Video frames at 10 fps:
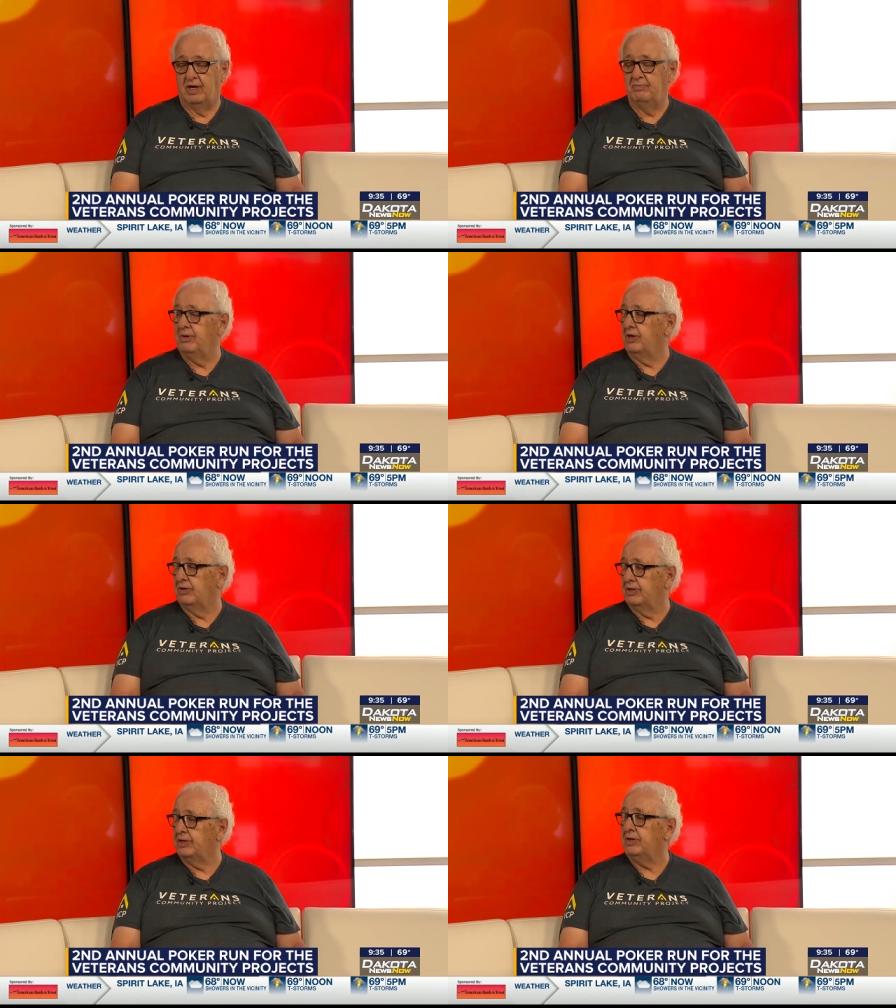on
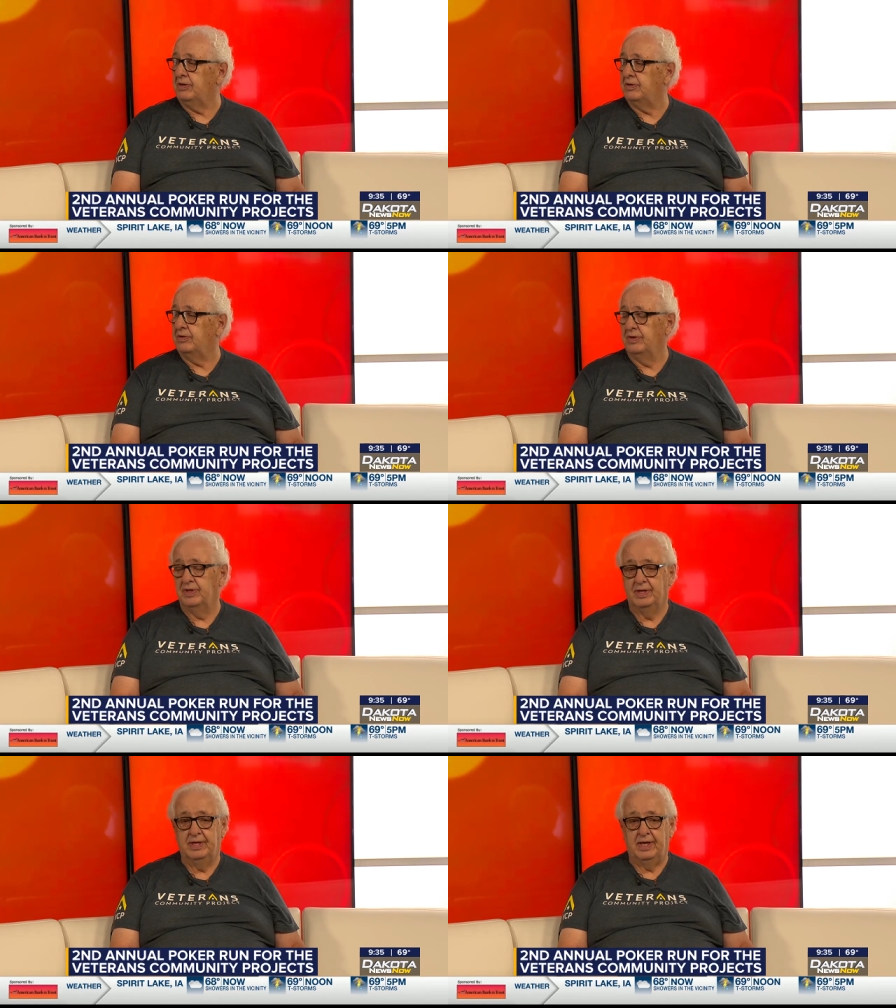building
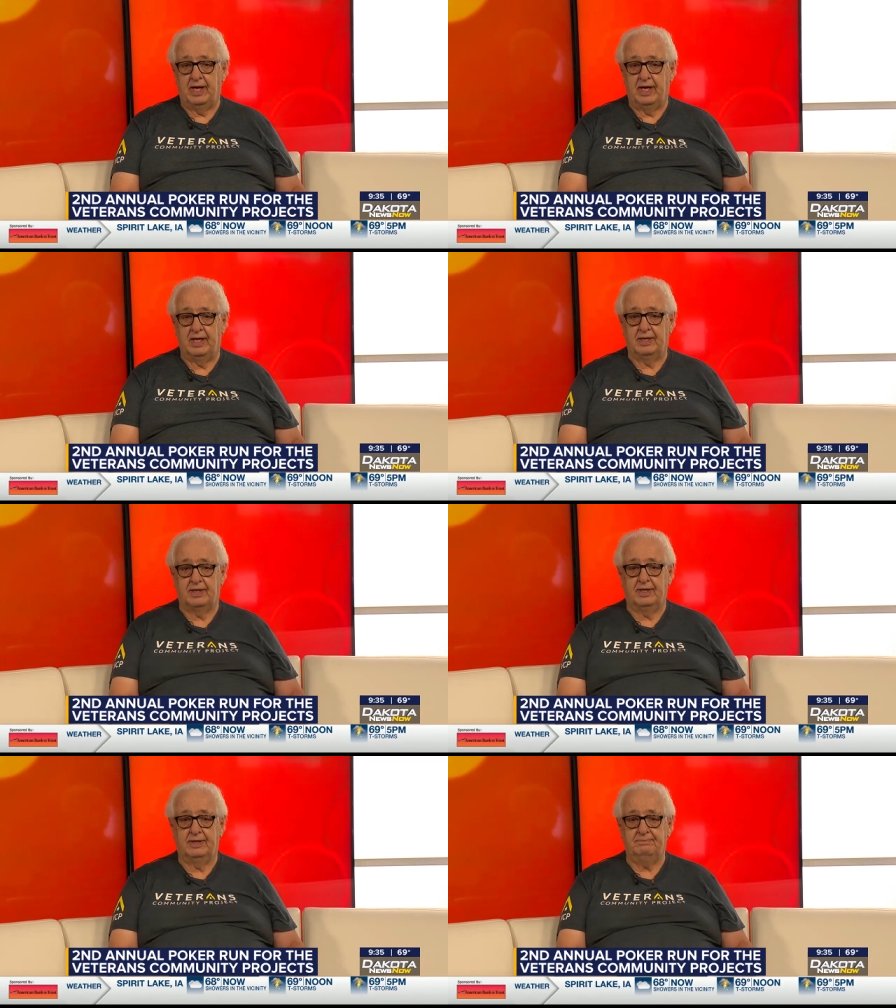
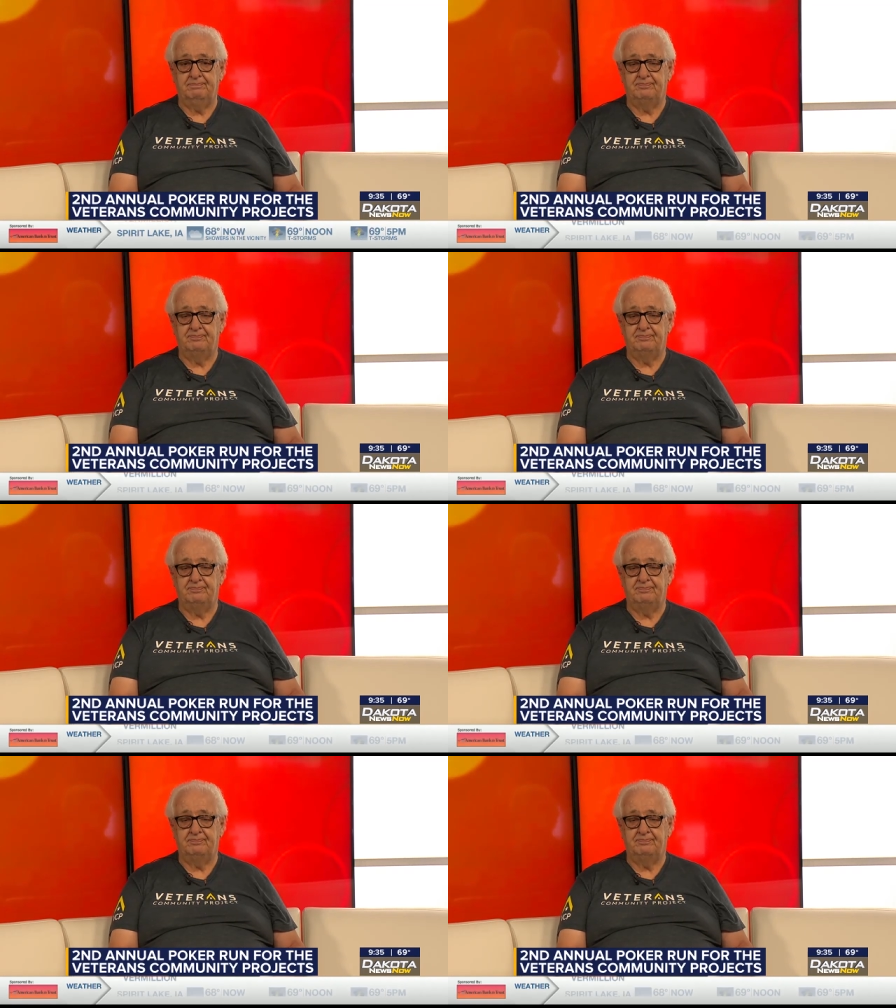and um,